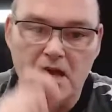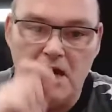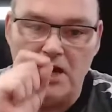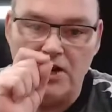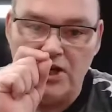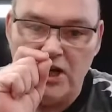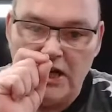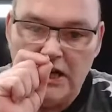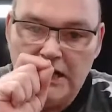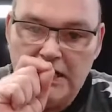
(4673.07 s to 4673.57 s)

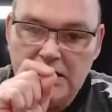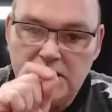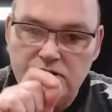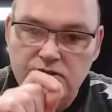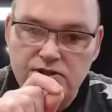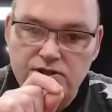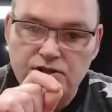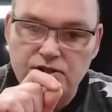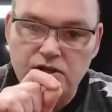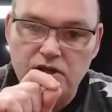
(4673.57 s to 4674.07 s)
And
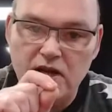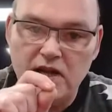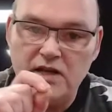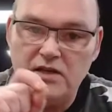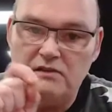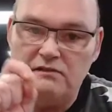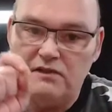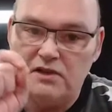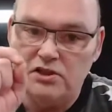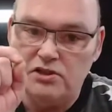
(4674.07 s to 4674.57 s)
each
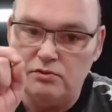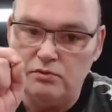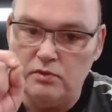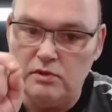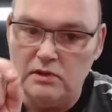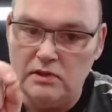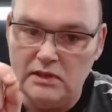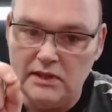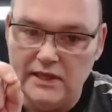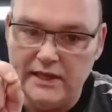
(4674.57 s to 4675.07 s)

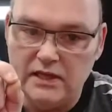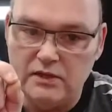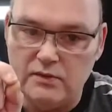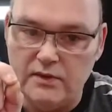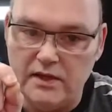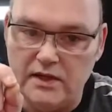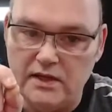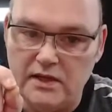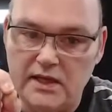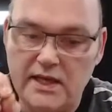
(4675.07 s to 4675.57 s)
individual
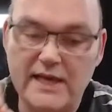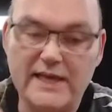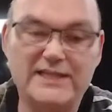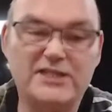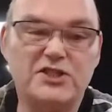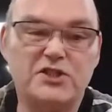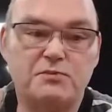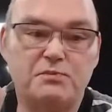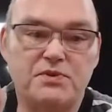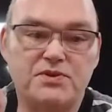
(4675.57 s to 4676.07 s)
liquid
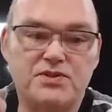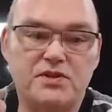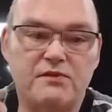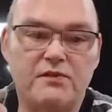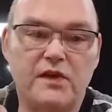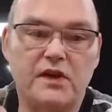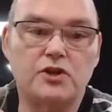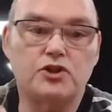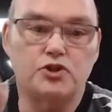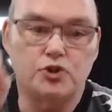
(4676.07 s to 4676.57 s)
is
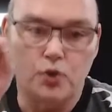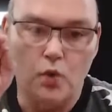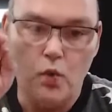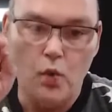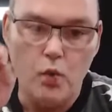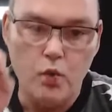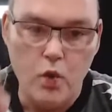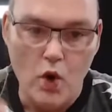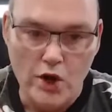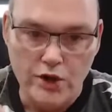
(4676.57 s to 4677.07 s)
specific to
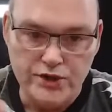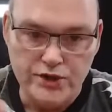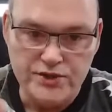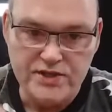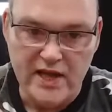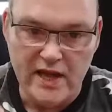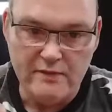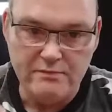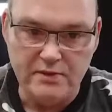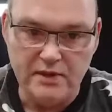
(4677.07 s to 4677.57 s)
one
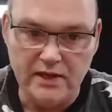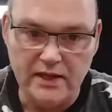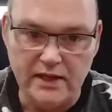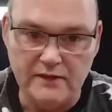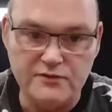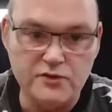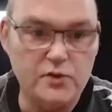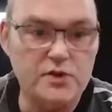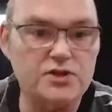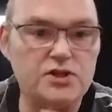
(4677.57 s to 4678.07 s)
type of
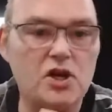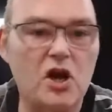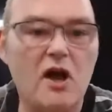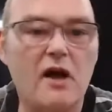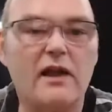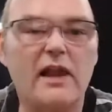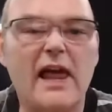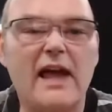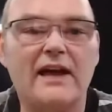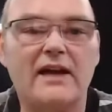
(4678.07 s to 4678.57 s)
leaf. So it's not
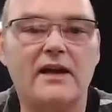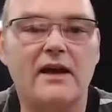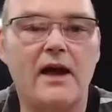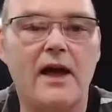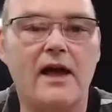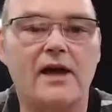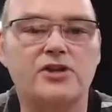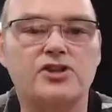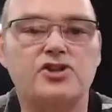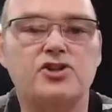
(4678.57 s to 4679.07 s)
like
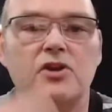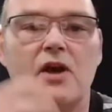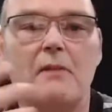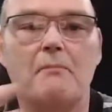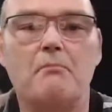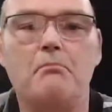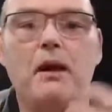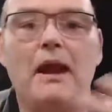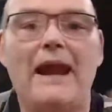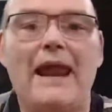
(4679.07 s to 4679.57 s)
a
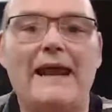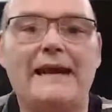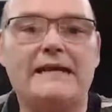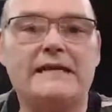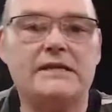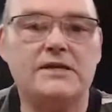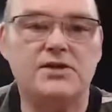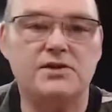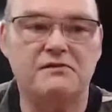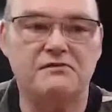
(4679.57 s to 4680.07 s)

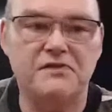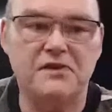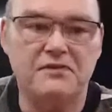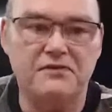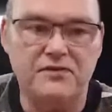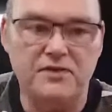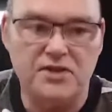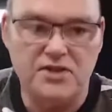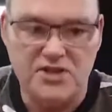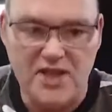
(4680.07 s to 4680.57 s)
blend of
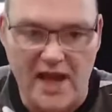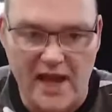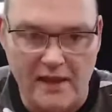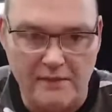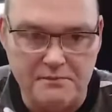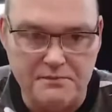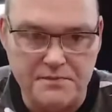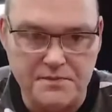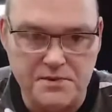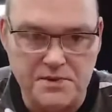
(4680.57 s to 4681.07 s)
different
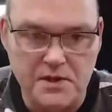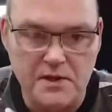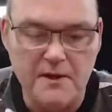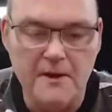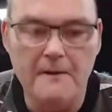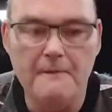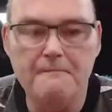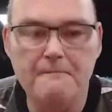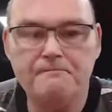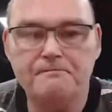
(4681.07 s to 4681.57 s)
types.
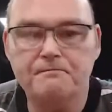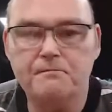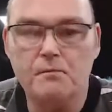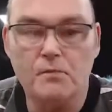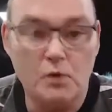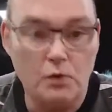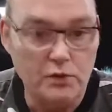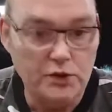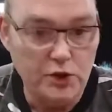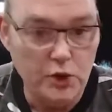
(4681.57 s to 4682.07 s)

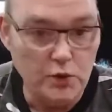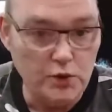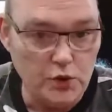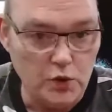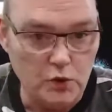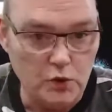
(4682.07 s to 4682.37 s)
We do